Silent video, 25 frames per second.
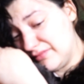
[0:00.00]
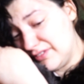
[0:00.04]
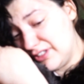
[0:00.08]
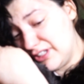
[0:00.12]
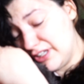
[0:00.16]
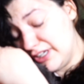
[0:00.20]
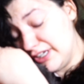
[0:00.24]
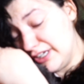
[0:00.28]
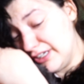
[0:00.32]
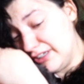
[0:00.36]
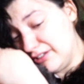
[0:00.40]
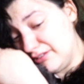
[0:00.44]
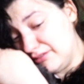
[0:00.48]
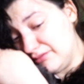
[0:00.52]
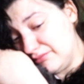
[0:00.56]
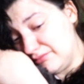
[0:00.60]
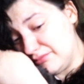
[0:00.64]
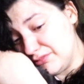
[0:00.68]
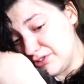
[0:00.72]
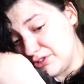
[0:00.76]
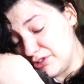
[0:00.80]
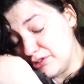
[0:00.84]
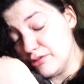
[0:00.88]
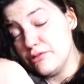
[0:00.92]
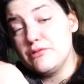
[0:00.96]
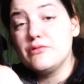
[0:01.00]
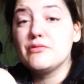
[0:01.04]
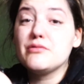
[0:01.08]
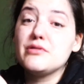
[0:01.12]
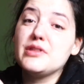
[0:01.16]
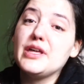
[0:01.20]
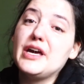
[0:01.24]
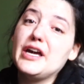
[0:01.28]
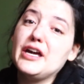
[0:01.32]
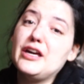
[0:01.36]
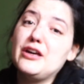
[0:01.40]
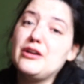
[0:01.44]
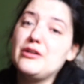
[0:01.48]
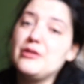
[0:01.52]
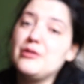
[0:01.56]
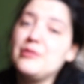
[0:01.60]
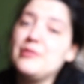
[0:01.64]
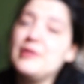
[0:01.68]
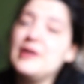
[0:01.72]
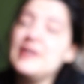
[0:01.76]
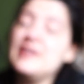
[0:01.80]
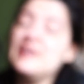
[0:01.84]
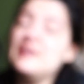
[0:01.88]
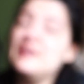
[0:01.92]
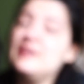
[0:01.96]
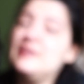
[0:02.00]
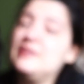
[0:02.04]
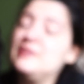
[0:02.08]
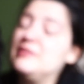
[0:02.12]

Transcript: Yeah, so thank you, and